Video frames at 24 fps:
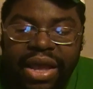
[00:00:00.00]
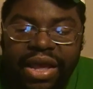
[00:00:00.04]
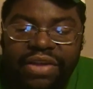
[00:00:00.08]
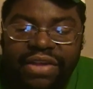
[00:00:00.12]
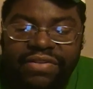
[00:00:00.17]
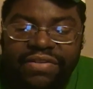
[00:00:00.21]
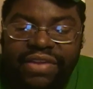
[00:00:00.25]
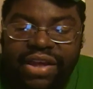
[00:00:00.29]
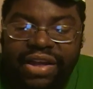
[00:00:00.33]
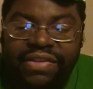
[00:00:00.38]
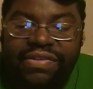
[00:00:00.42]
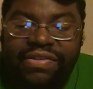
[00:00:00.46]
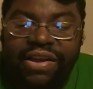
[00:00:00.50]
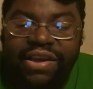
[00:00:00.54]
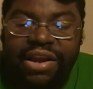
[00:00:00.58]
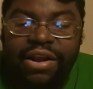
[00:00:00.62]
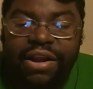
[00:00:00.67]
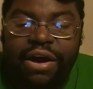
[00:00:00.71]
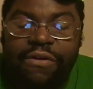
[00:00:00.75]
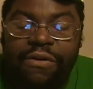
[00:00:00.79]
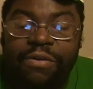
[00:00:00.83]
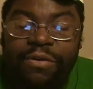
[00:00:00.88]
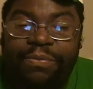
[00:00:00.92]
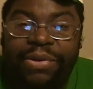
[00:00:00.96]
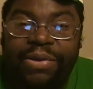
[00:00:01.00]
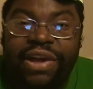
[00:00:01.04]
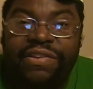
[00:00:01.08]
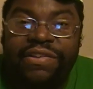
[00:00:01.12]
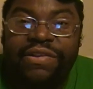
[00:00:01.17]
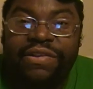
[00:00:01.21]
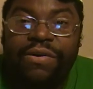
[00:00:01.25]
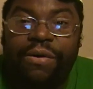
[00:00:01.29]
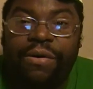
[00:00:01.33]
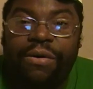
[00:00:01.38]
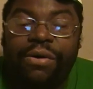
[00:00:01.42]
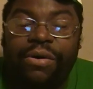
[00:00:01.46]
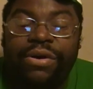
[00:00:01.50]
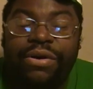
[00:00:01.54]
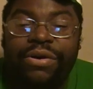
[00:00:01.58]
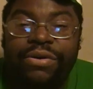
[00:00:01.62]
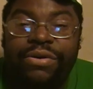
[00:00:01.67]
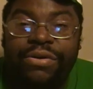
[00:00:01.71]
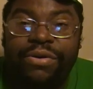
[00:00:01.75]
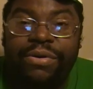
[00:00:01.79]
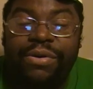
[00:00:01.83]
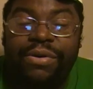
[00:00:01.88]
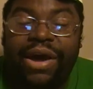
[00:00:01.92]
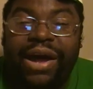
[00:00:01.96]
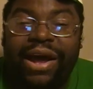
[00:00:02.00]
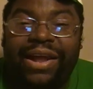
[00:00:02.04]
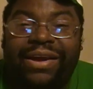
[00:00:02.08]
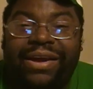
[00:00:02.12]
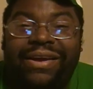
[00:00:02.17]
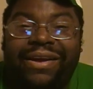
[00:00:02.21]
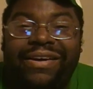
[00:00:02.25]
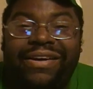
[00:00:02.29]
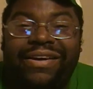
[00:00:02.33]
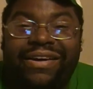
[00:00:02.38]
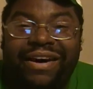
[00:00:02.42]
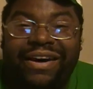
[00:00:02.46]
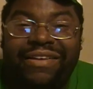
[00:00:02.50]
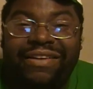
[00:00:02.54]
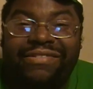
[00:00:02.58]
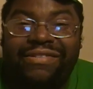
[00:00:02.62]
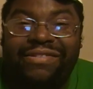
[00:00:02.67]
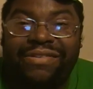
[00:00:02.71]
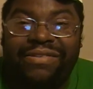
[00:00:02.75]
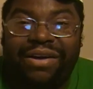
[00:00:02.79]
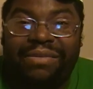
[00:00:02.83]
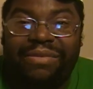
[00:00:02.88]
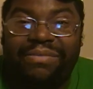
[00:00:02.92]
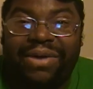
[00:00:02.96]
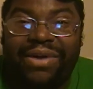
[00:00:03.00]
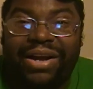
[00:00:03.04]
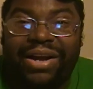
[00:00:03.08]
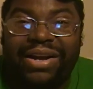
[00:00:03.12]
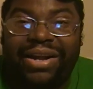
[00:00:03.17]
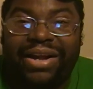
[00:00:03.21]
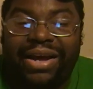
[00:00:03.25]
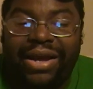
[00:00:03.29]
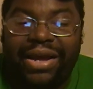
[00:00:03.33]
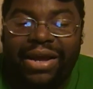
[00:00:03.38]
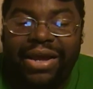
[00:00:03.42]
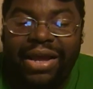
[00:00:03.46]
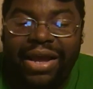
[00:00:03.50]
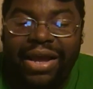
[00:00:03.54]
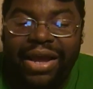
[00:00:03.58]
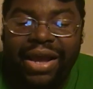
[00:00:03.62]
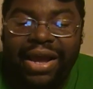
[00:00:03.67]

Santino replacing Orton, who got a concussion on Monday.